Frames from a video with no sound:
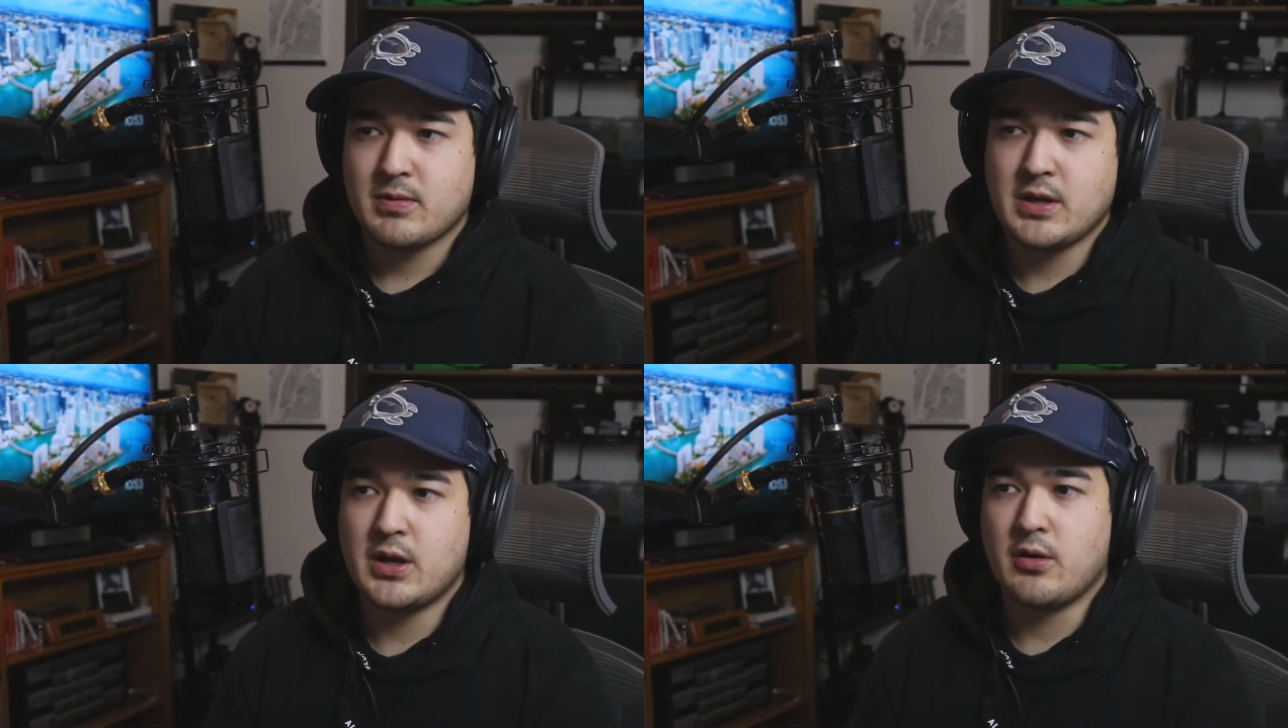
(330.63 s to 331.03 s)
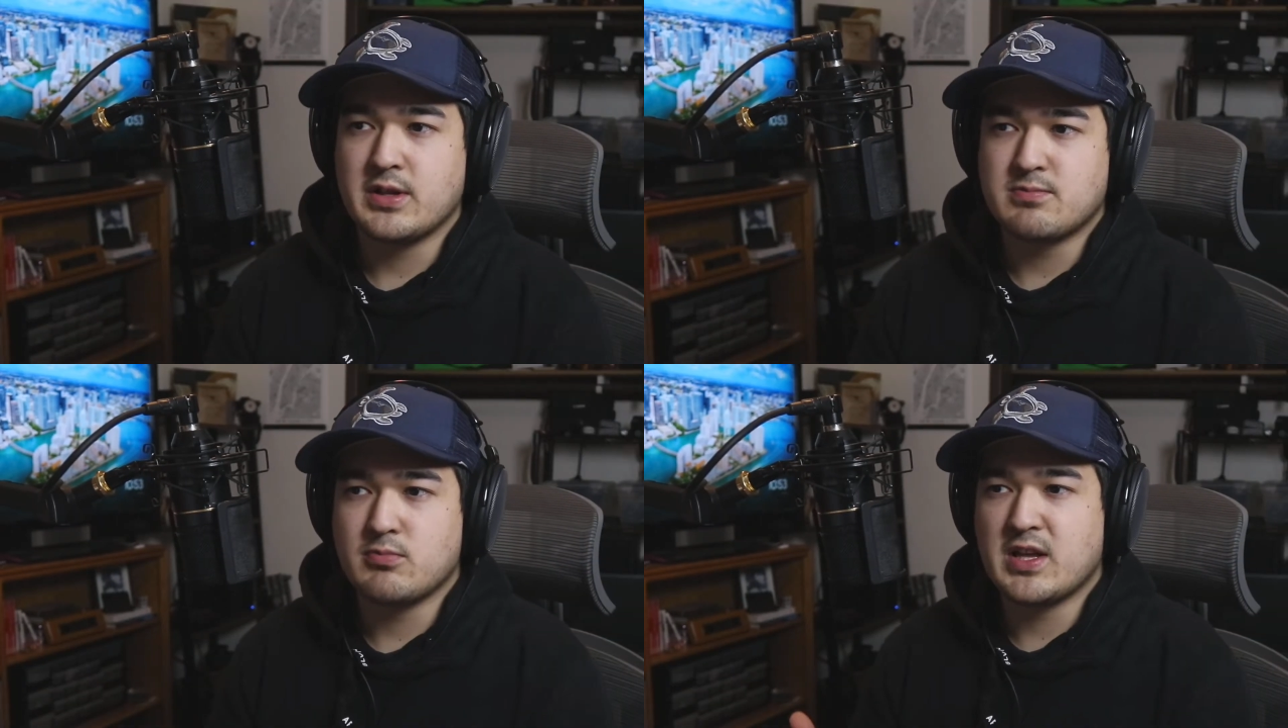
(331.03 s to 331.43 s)

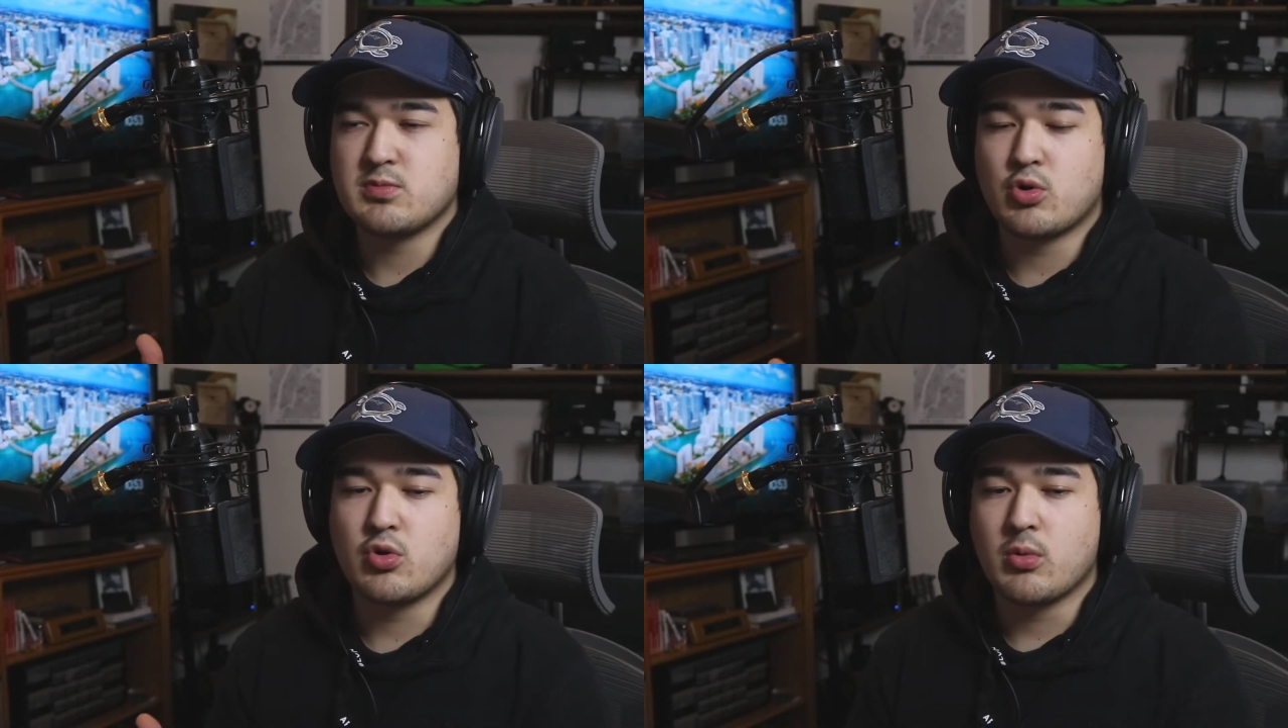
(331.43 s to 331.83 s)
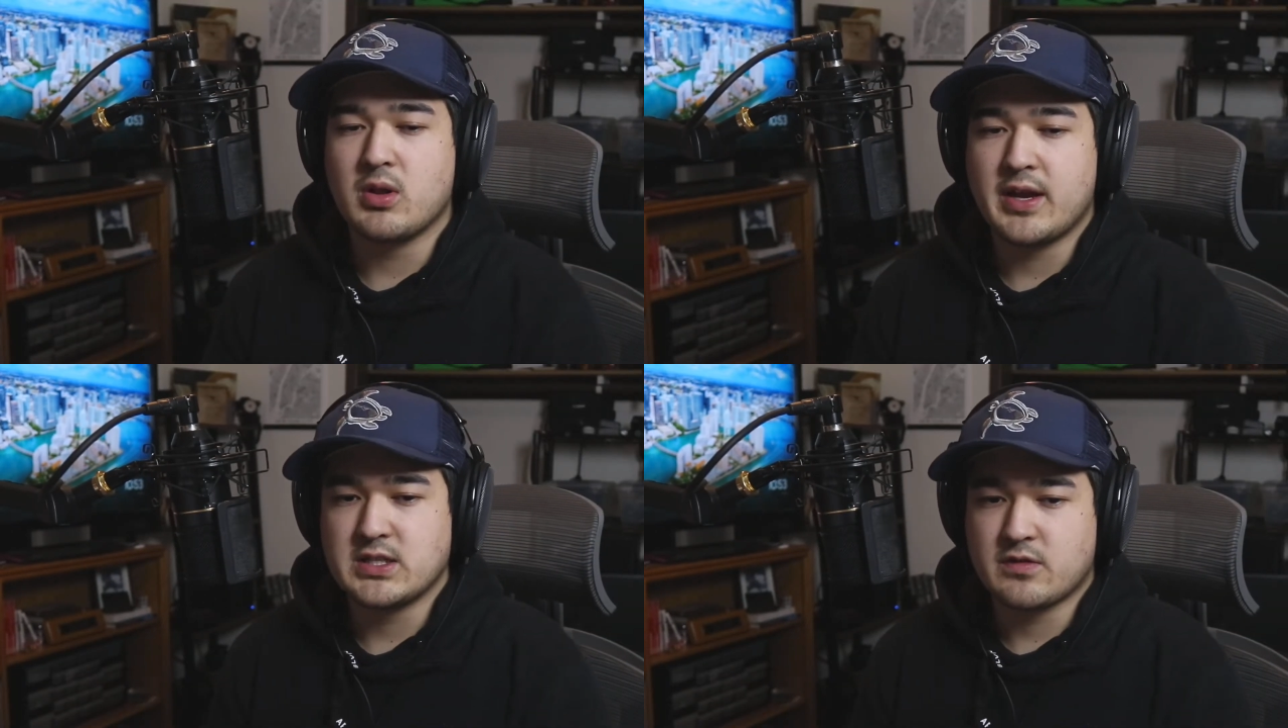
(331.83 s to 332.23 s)
it's more
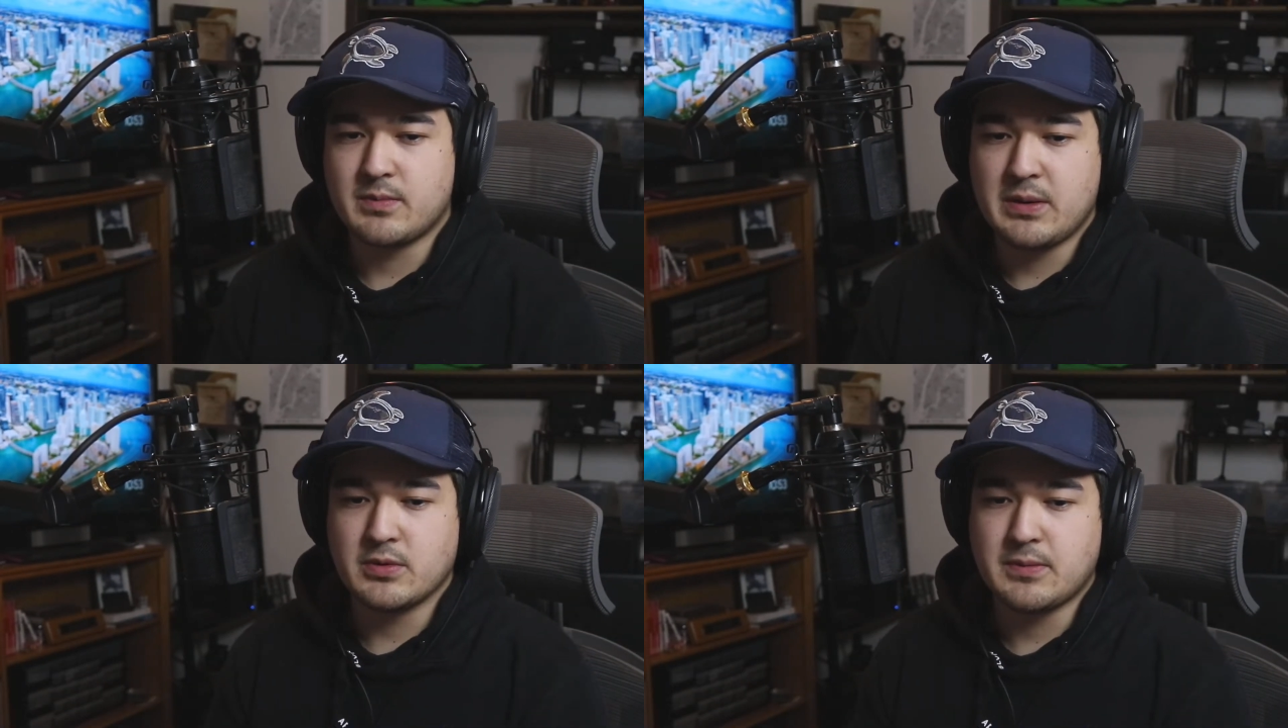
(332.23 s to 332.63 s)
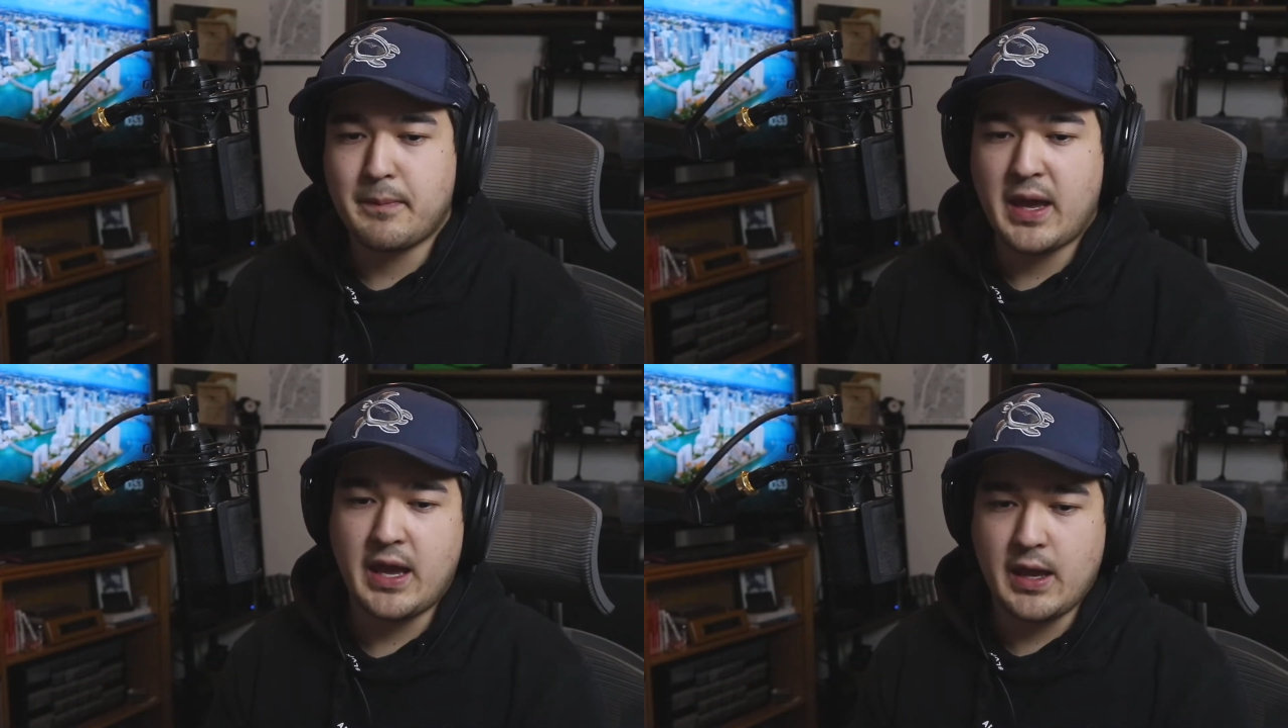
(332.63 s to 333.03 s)
normalized for people to
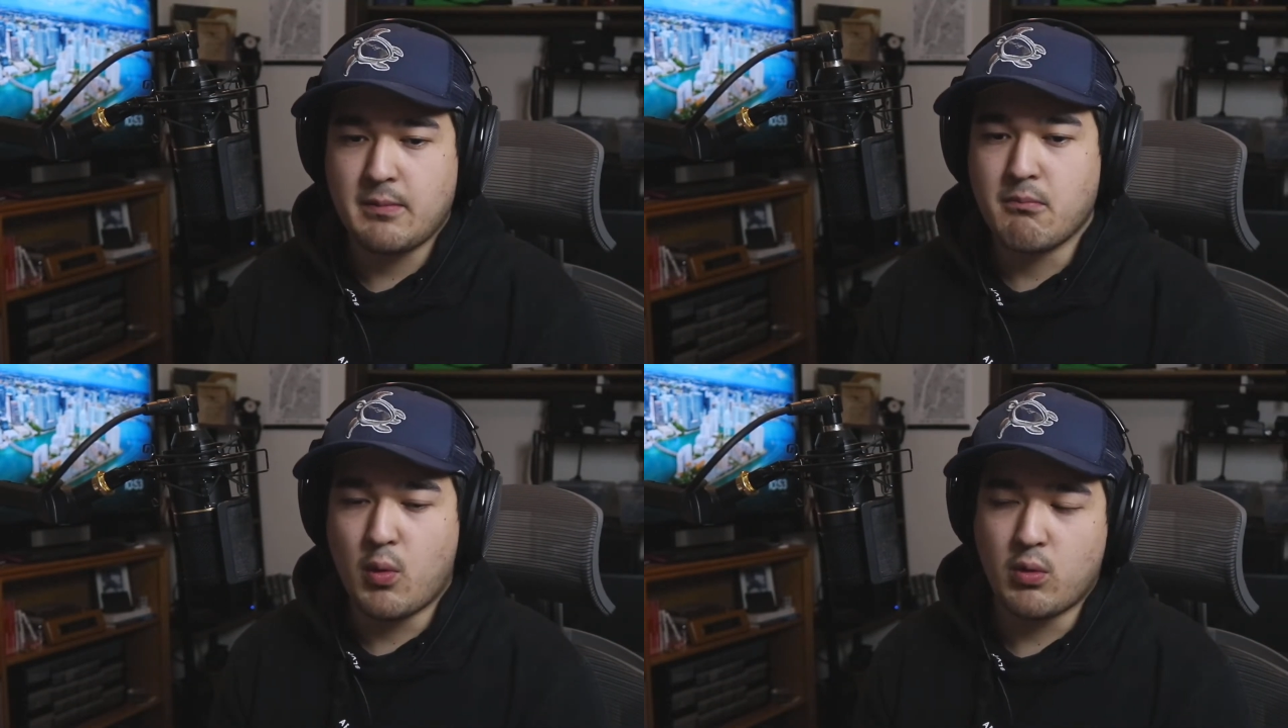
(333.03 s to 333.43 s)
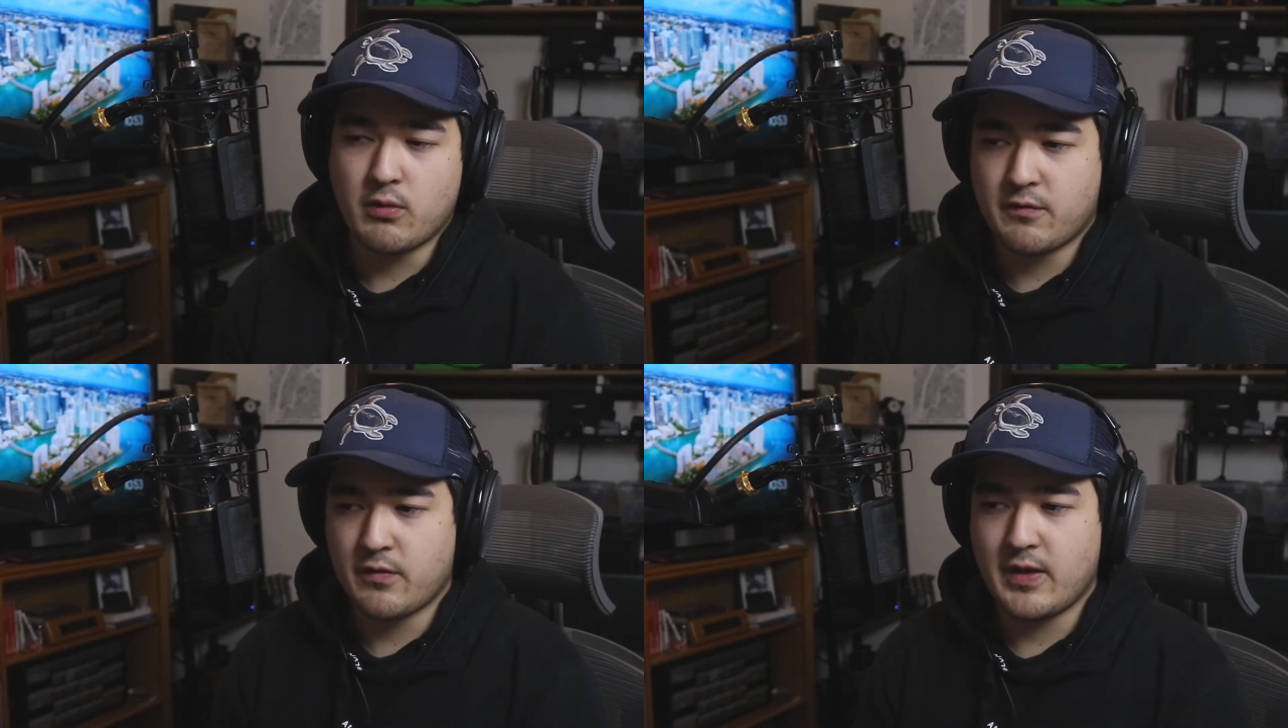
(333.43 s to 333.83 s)
pay more
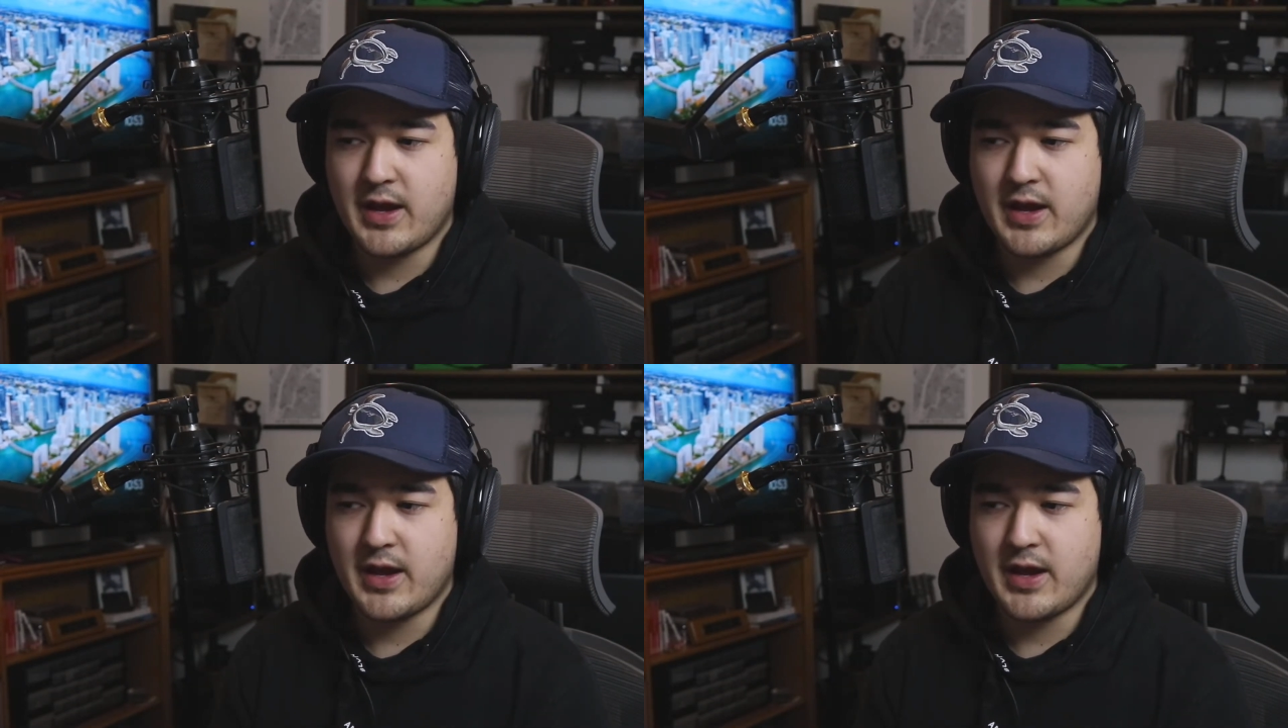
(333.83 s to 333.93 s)
for the